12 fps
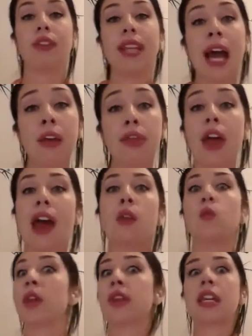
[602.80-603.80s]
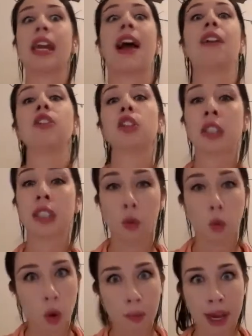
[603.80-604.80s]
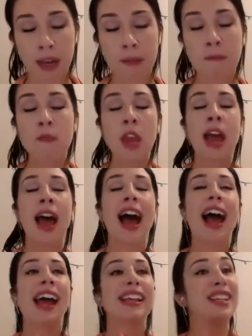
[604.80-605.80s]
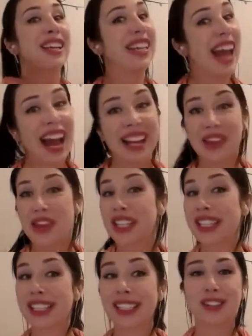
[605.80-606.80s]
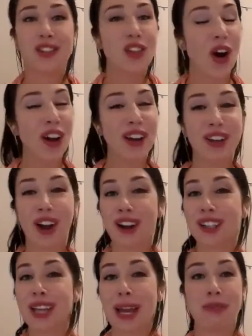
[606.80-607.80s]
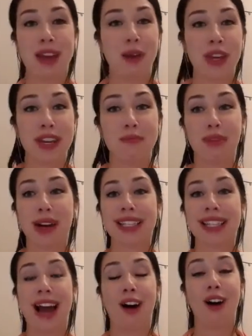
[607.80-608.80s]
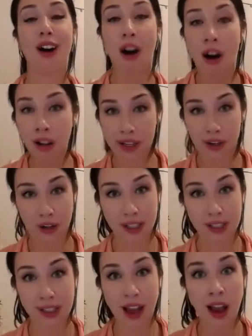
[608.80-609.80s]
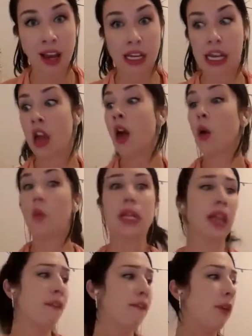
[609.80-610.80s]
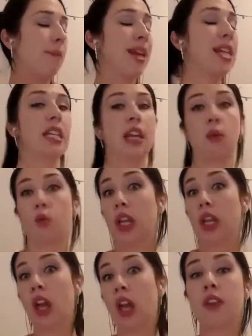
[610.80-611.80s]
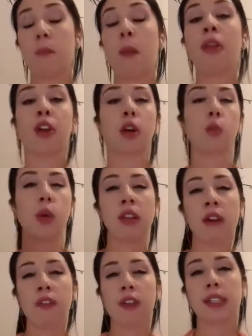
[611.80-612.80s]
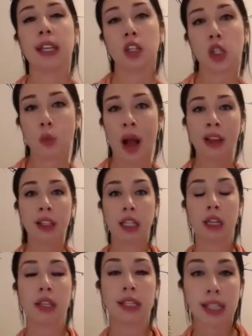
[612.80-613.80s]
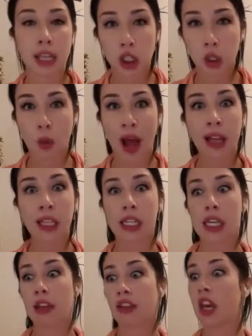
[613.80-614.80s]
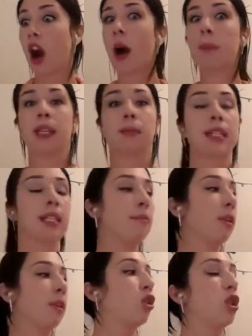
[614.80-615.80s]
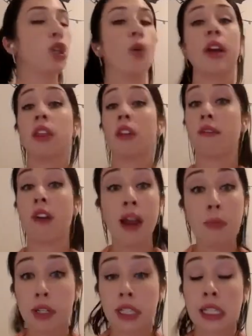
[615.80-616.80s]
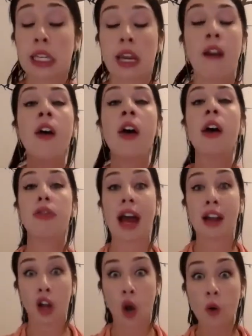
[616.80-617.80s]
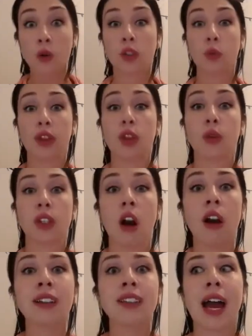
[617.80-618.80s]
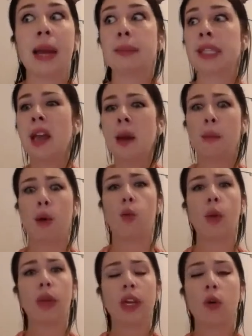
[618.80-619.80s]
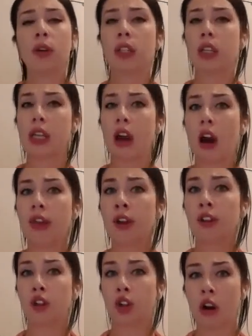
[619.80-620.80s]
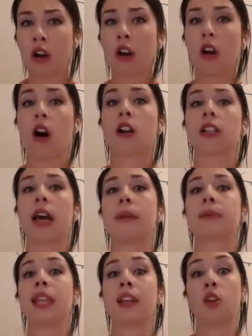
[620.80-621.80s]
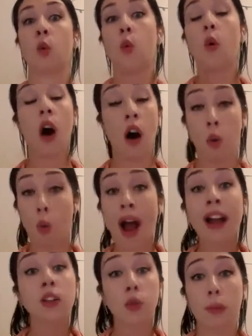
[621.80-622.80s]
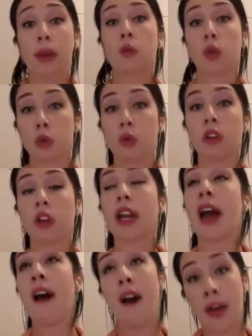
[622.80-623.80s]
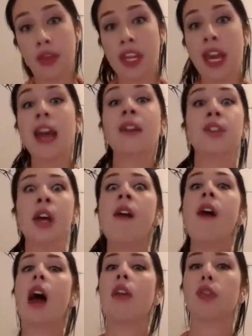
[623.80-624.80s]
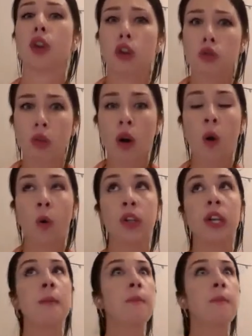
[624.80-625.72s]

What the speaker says: death and with the elderly woman. And again, this is not an archetype that we embrace at all in our society. We love the maiden and we love the mother. We love the sensuality and the sexuality and the optimism and the joy and the vibrancy that goes with those archetypes. But when we go into the other darker archetypes, like the wild woman, which we'll look at the end, and the crone,